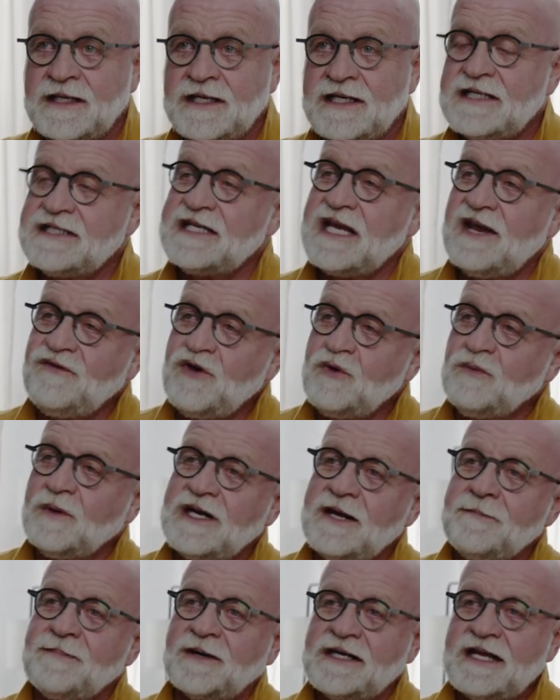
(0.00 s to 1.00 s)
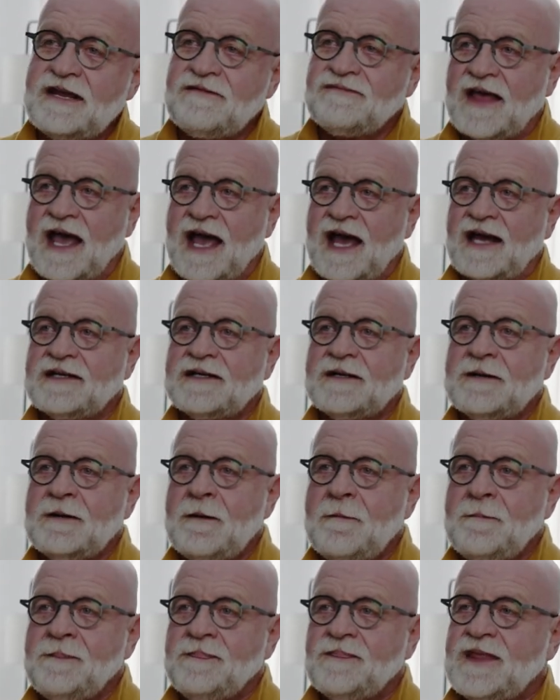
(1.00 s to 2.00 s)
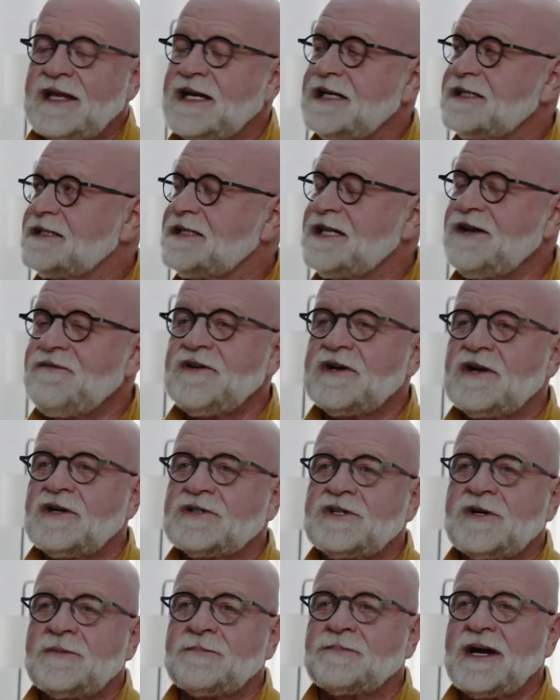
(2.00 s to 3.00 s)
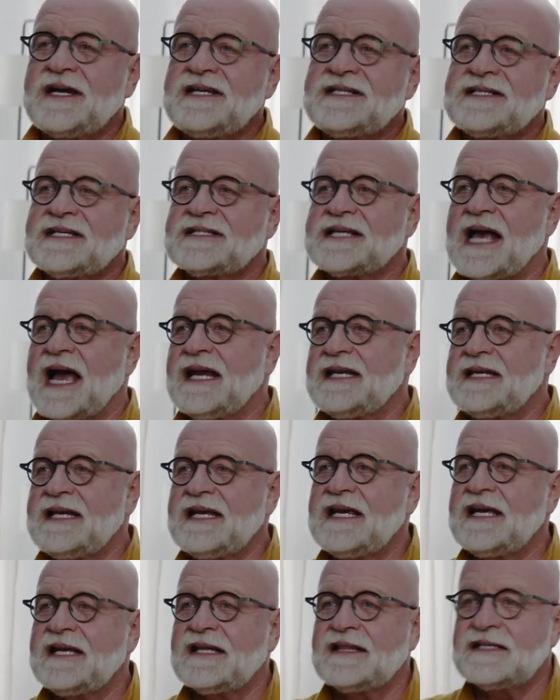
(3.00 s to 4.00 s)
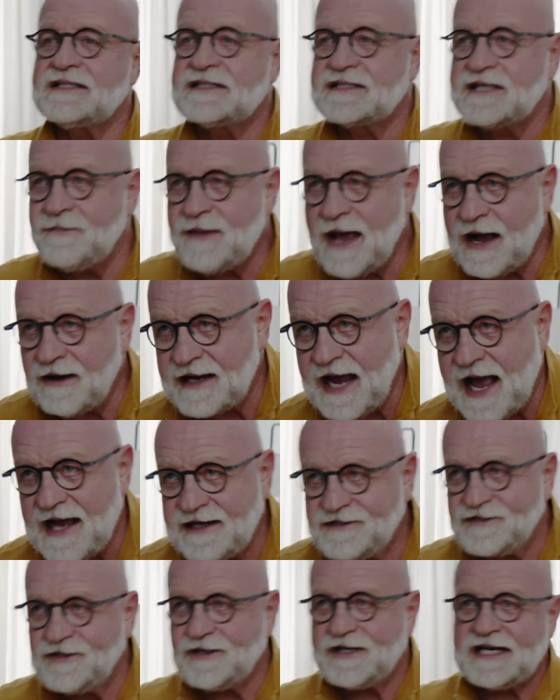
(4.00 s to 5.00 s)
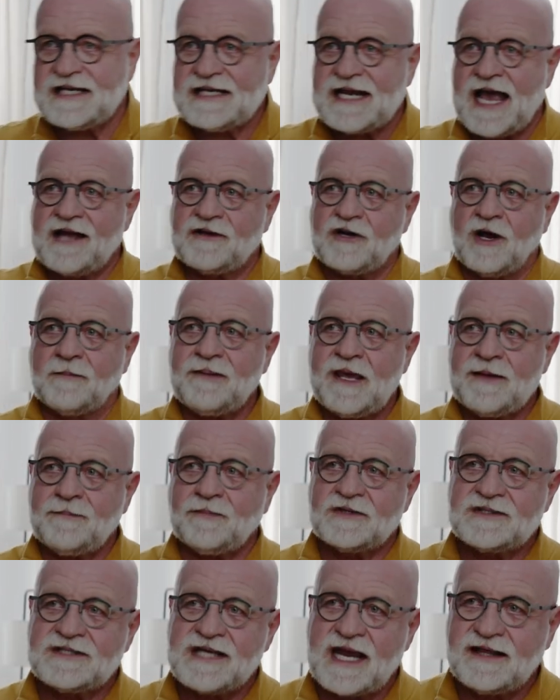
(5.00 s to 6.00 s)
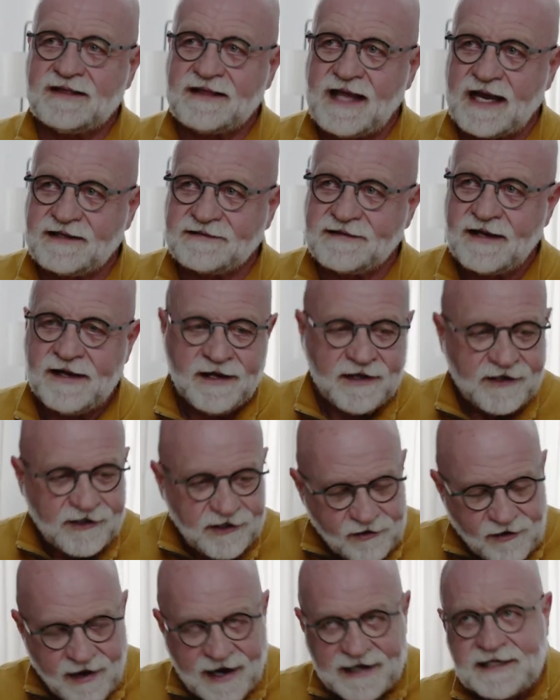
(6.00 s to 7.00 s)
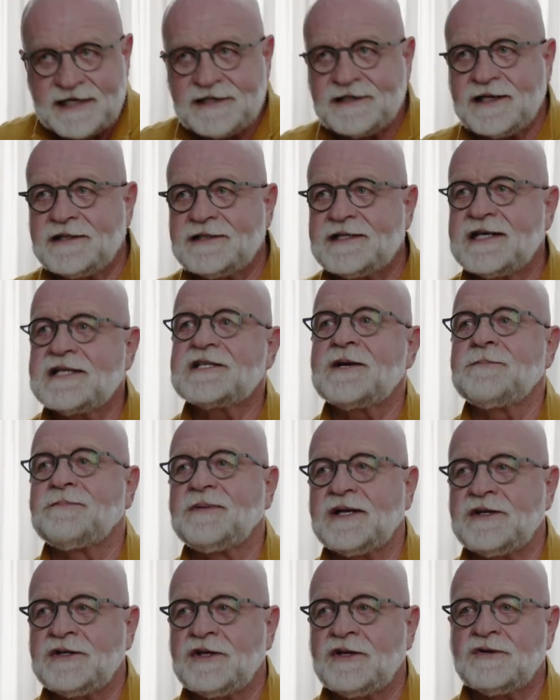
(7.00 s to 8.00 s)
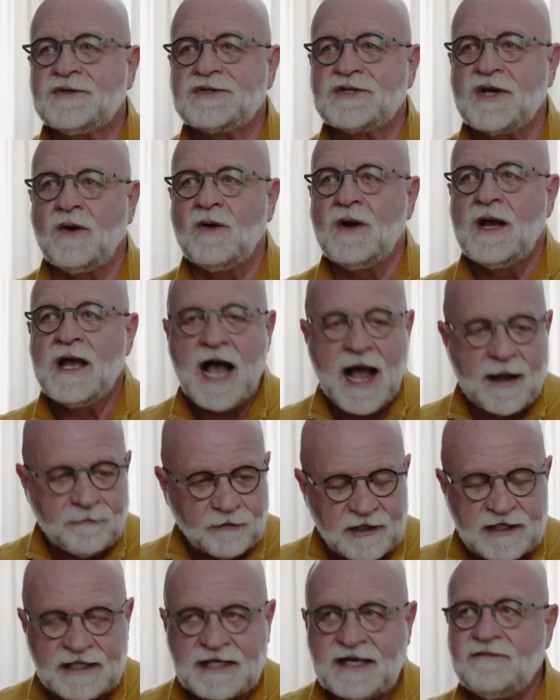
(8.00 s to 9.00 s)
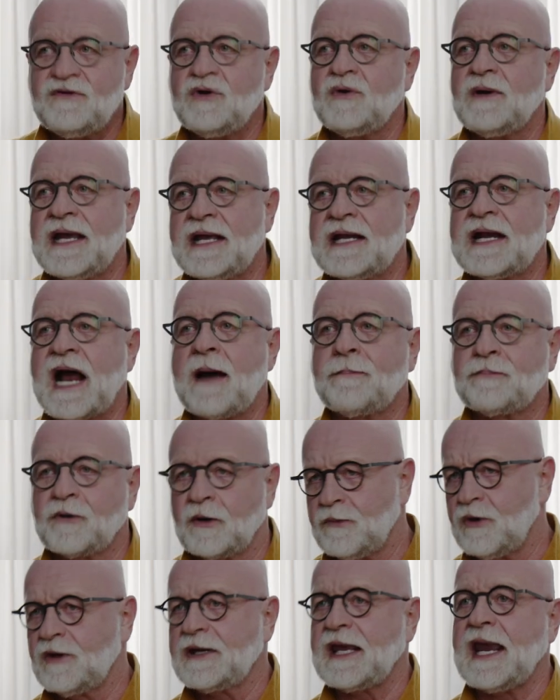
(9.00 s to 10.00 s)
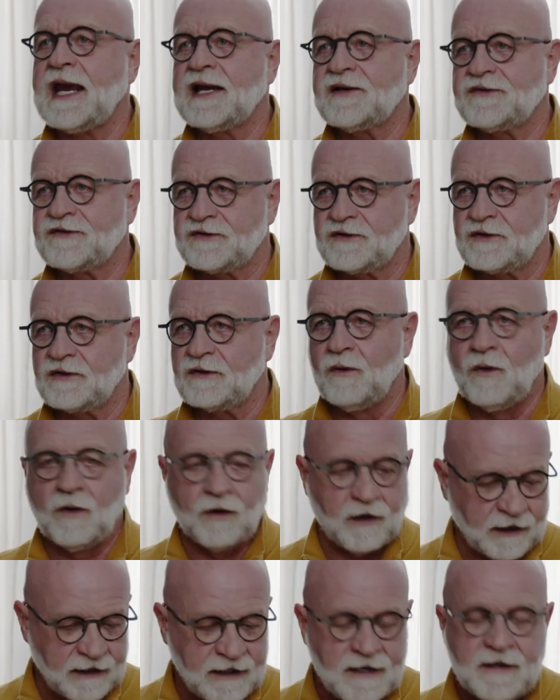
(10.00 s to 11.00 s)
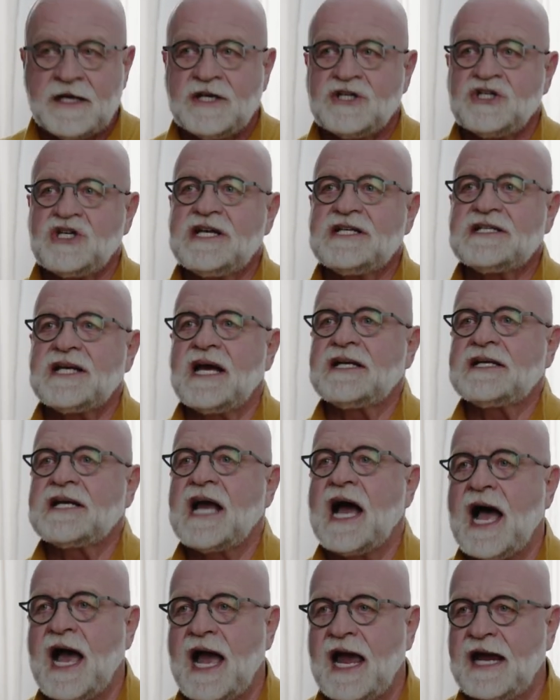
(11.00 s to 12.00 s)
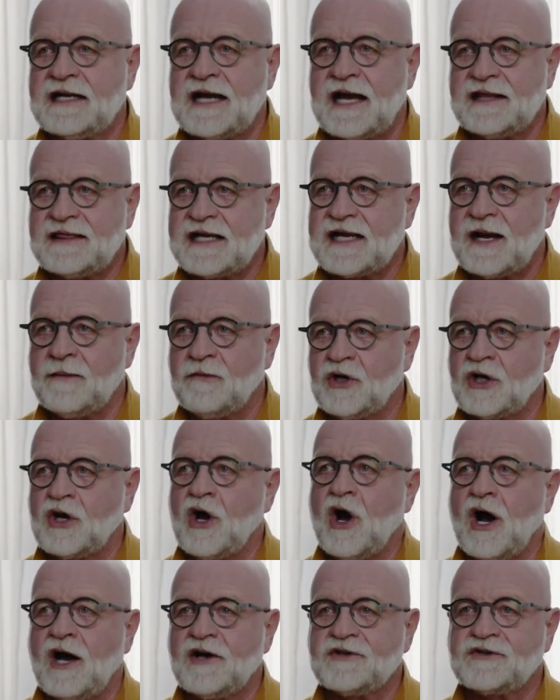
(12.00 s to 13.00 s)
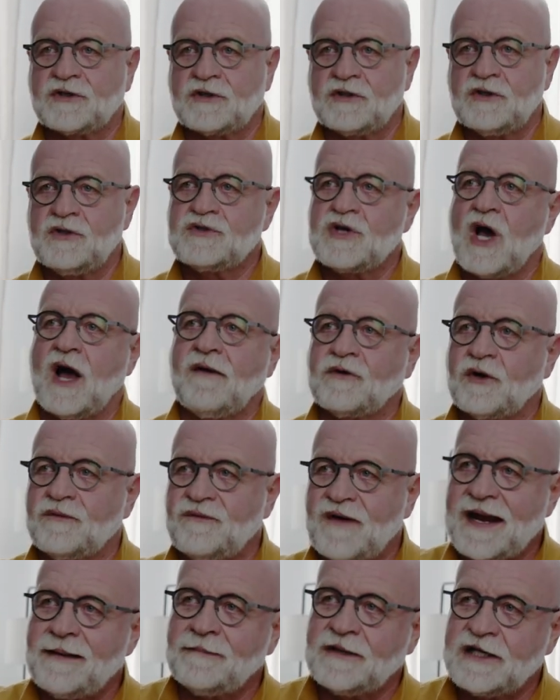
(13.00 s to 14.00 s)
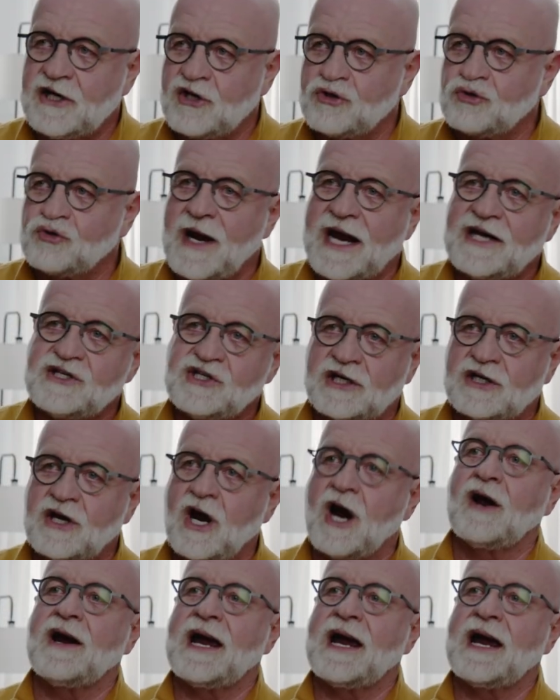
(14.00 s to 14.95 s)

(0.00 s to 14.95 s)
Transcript: You see, if you really believe that, then it's difficult to embrace this idea that somehow God is looking down on people and saying things, you know, I need to discipline you, so I'm going to give you inoperable cancer. Or she's unkind. I think I'm going to cause her to lose all of her family in a tragic car